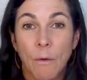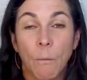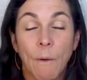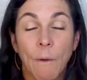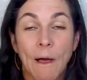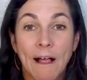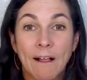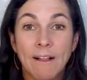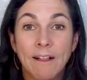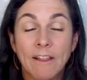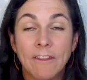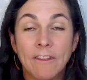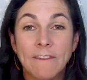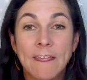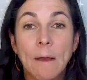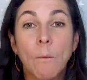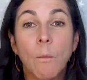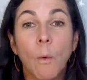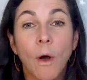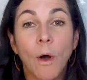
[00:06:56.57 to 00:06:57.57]
Well,
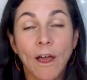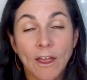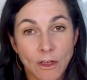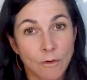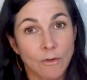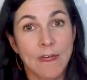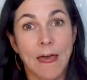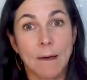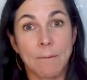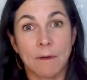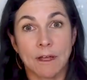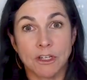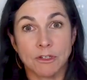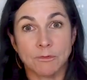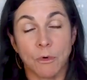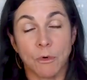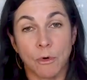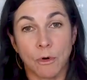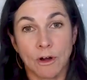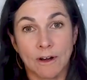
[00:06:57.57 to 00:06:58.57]
they want you that
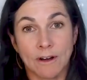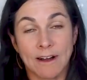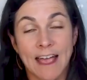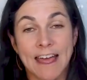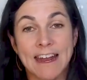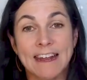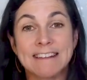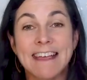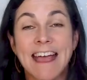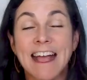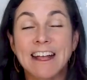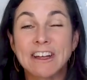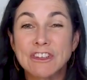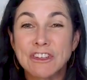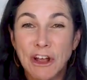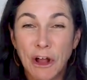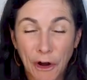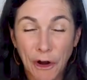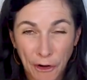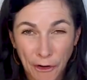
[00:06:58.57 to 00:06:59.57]
much more. And it's
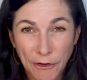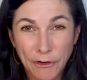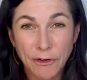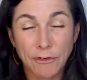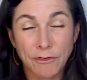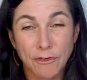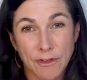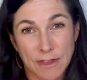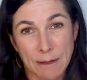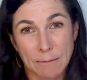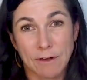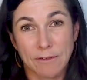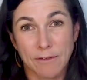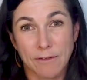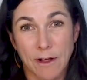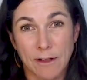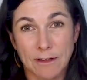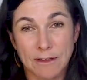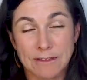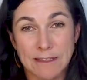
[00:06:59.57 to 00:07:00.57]
actually harder for them to
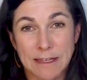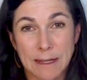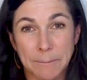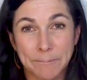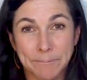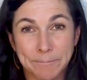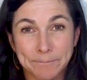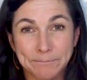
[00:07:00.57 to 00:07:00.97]
fall asleep.